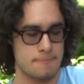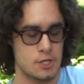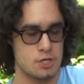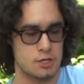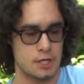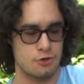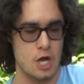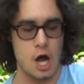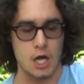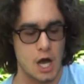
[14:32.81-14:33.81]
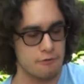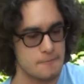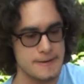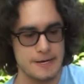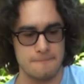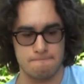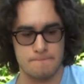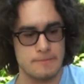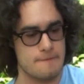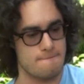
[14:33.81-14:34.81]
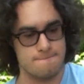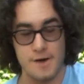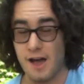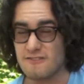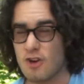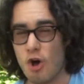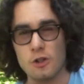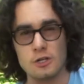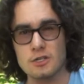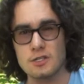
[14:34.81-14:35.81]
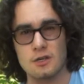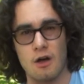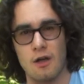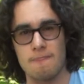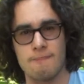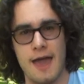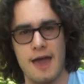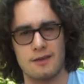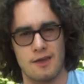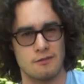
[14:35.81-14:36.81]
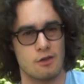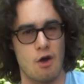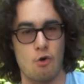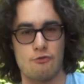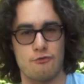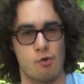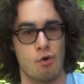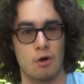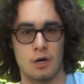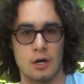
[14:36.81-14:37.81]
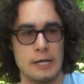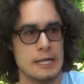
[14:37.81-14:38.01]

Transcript: You can knock off about $5 on that and go for